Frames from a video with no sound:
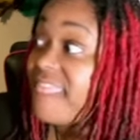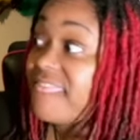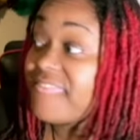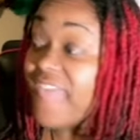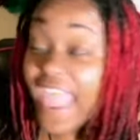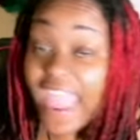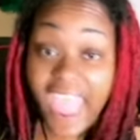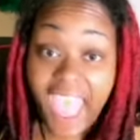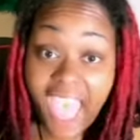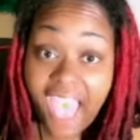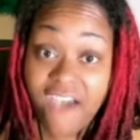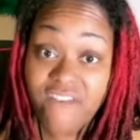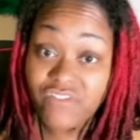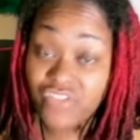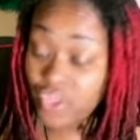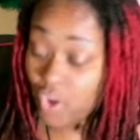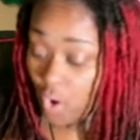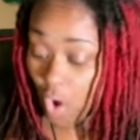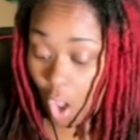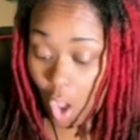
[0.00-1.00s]
They
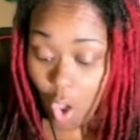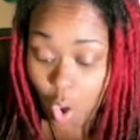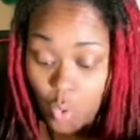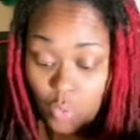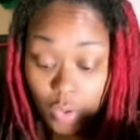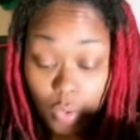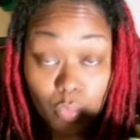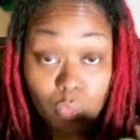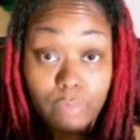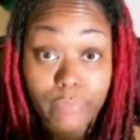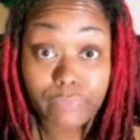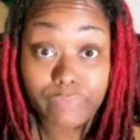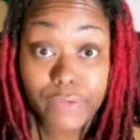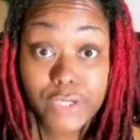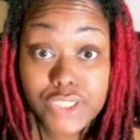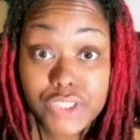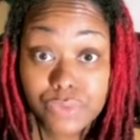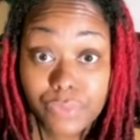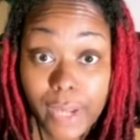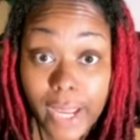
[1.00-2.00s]
have their own
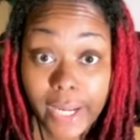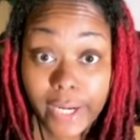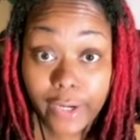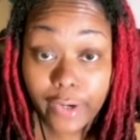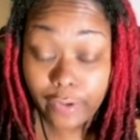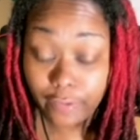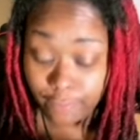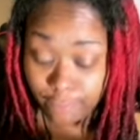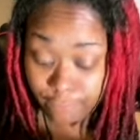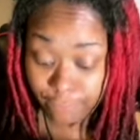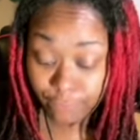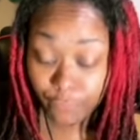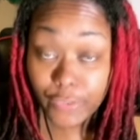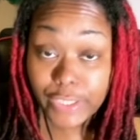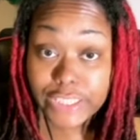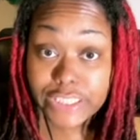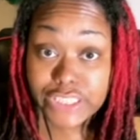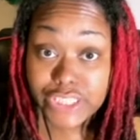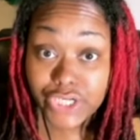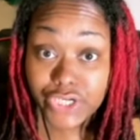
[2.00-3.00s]
refrigerator,
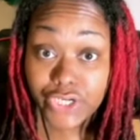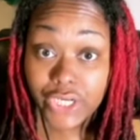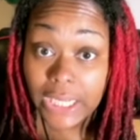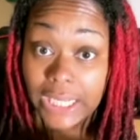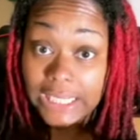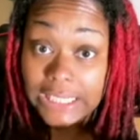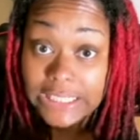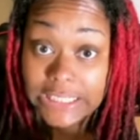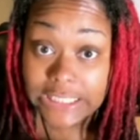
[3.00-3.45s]
freezer,